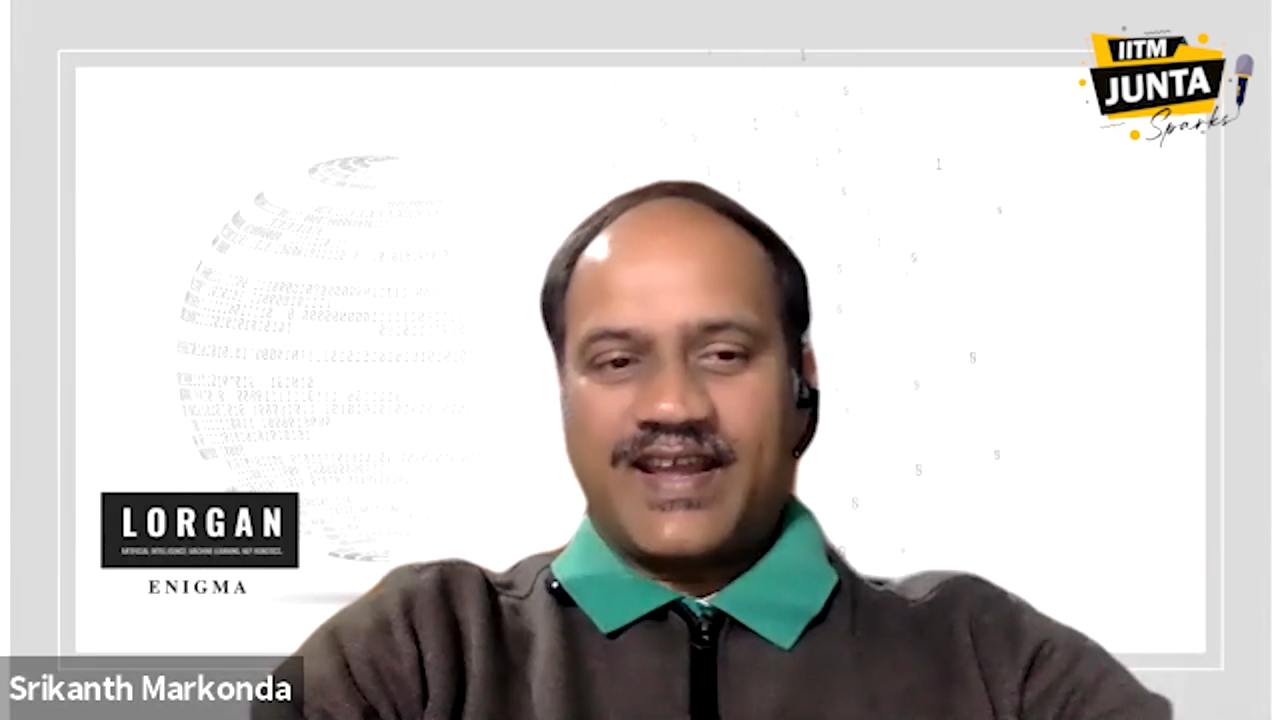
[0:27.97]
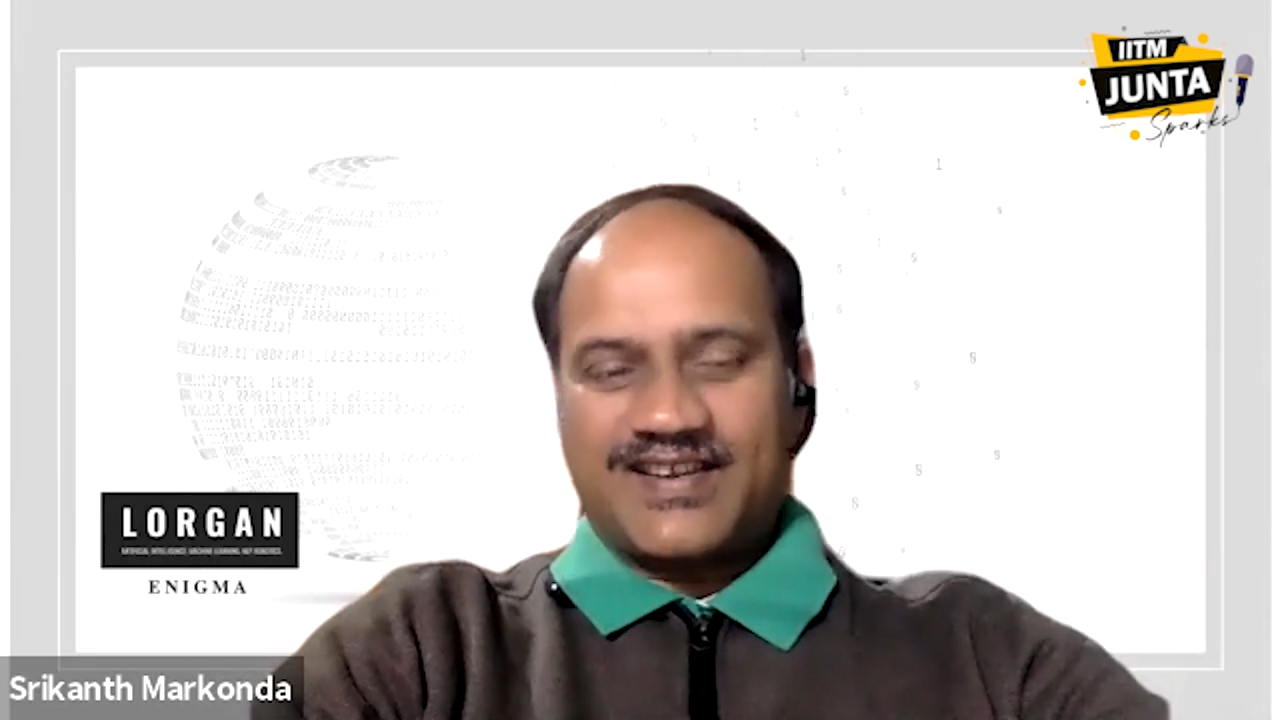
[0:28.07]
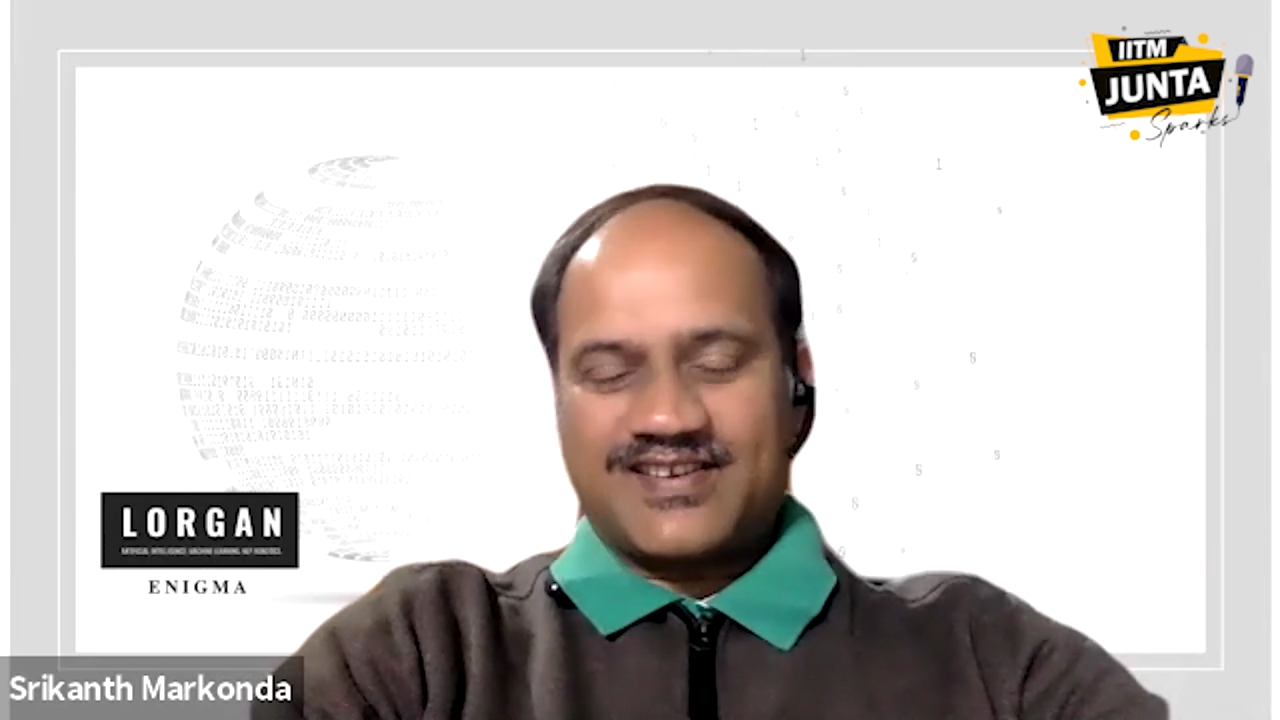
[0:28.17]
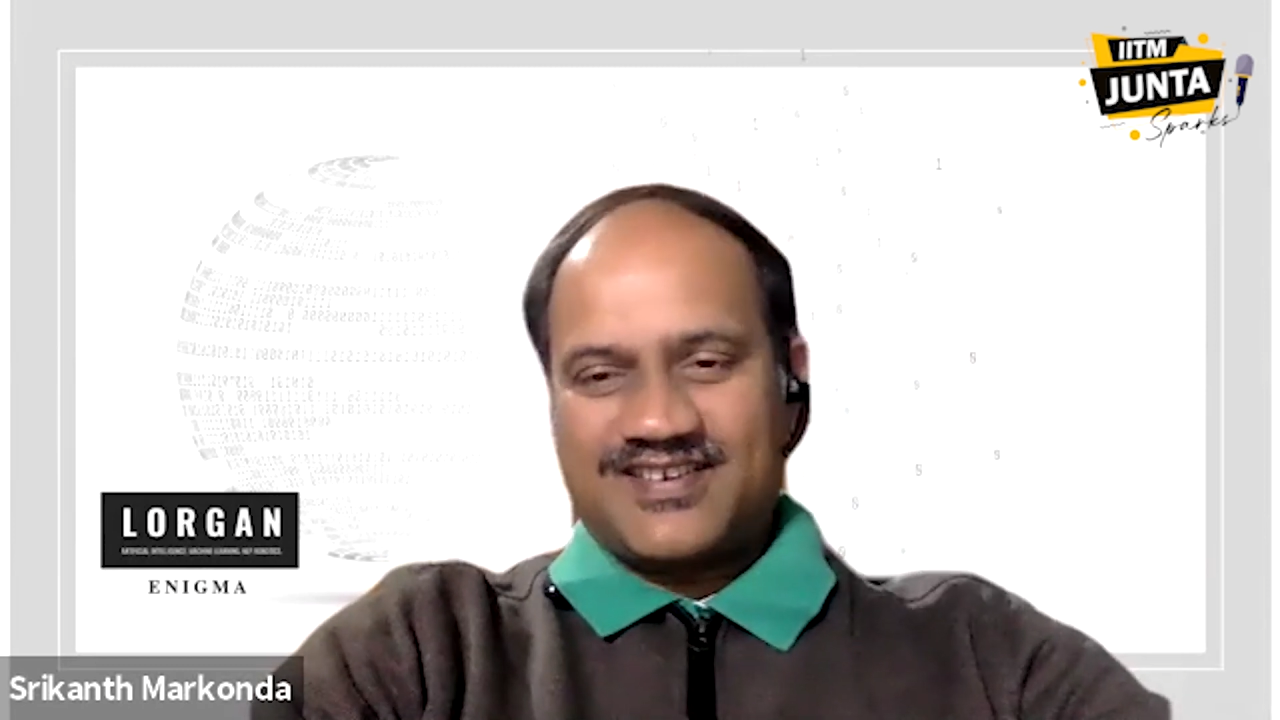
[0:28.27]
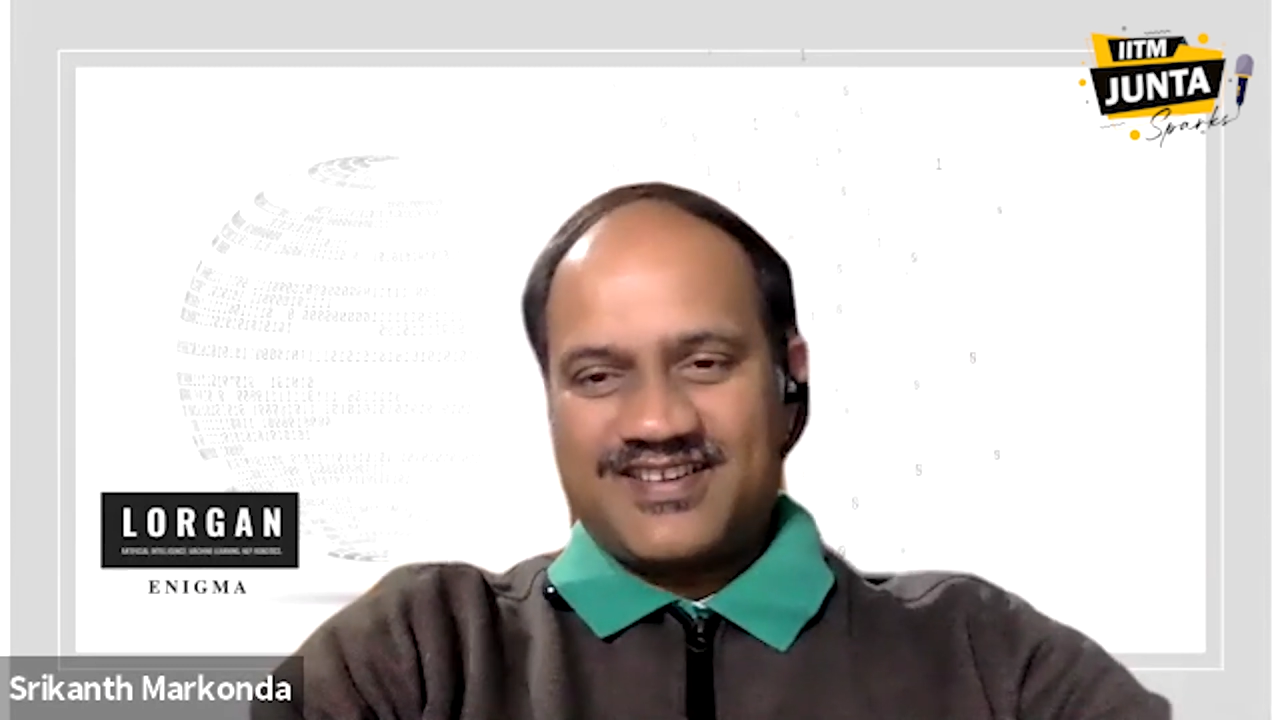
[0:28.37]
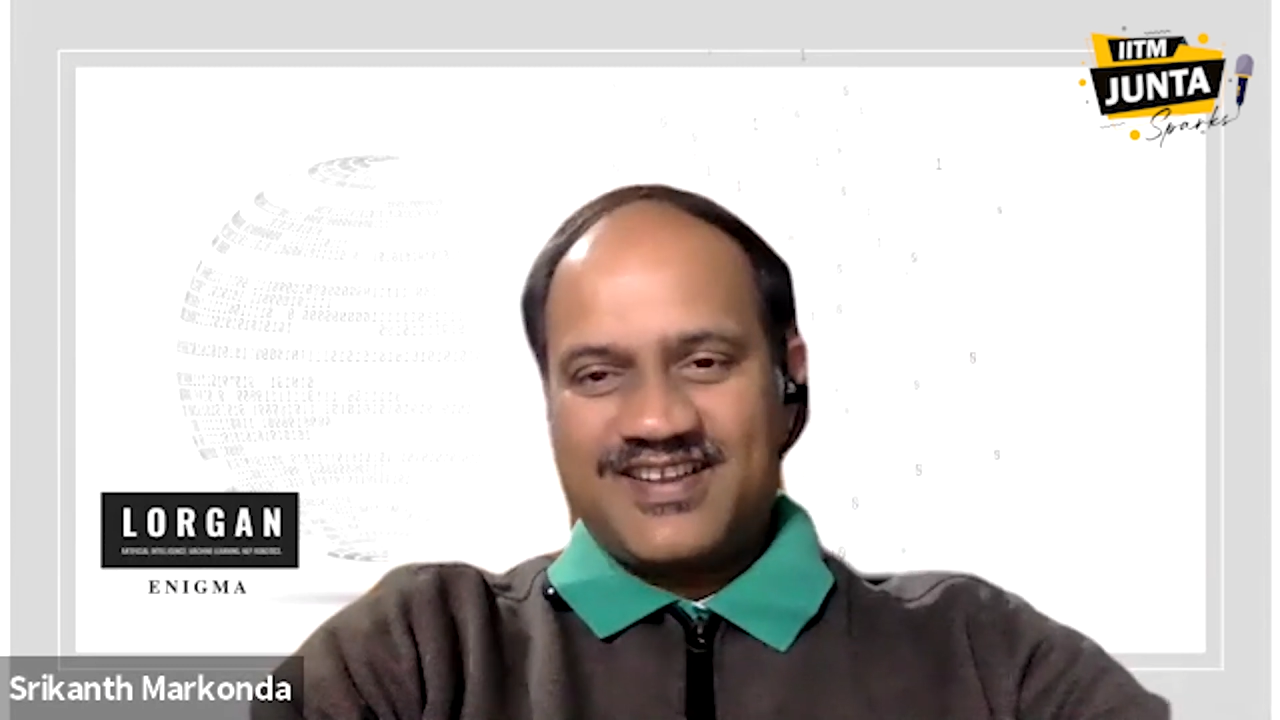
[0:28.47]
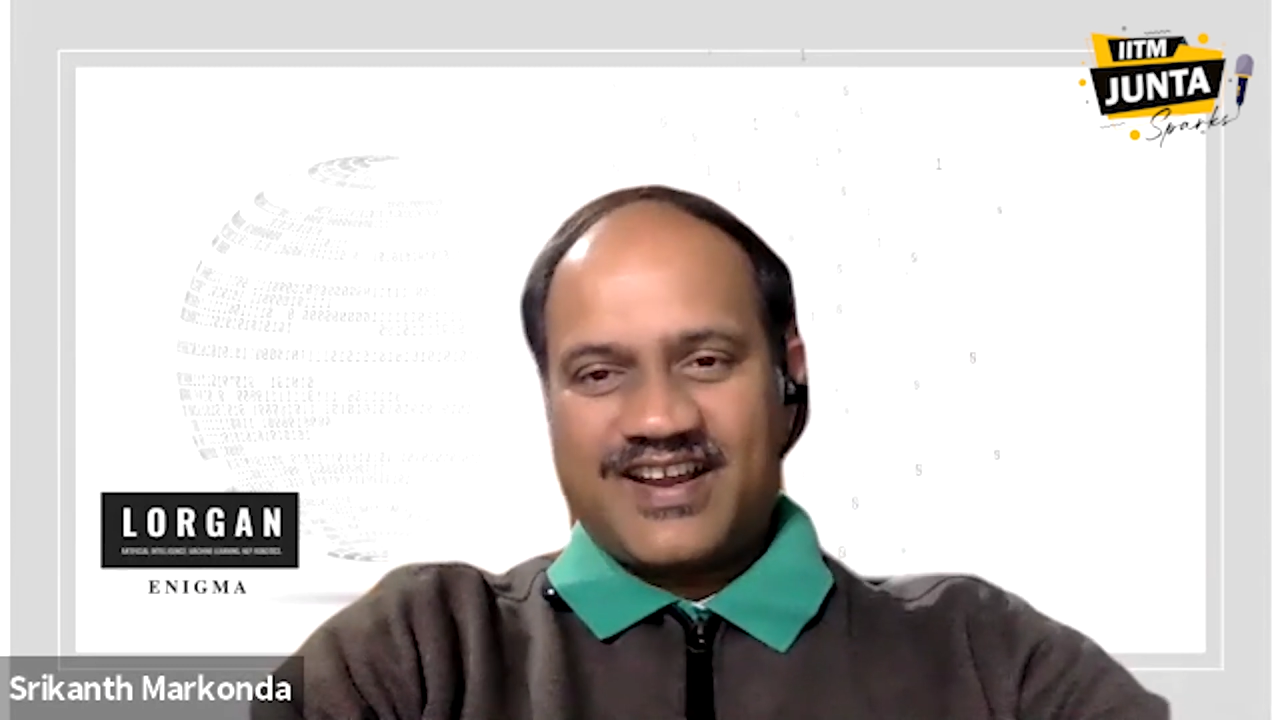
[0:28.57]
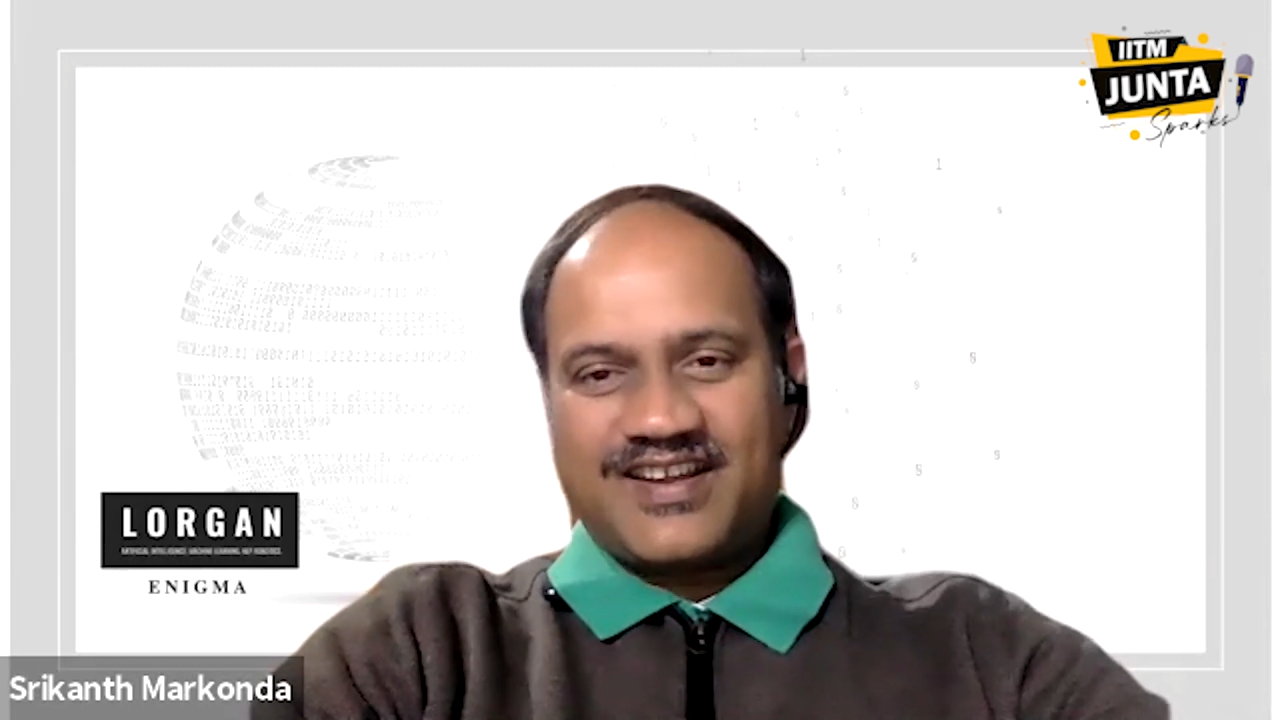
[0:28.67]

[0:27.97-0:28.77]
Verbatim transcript: actually.